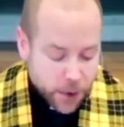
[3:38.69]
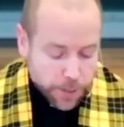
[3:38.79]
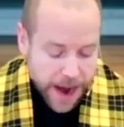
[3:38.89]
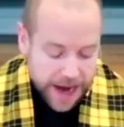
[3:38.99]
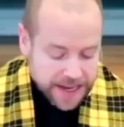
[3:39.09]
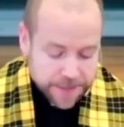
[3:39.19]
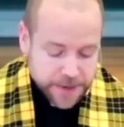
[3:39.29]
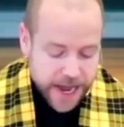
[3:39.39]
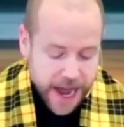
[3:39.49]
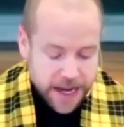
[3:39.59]
body
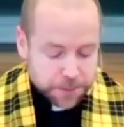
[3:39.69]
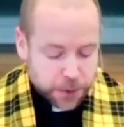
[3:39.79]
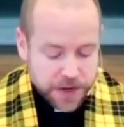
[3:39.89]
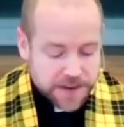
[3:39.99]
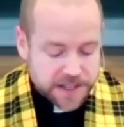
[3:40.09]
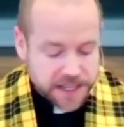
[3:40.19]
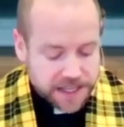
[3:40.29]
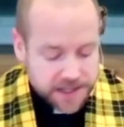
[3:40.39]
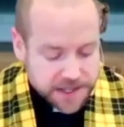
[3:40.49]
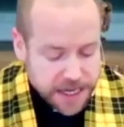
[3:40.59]
beyond previously
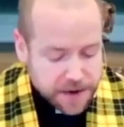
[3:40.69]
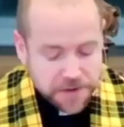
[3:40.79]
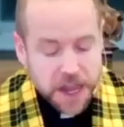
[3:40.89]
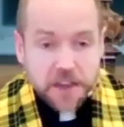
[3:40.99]
conceived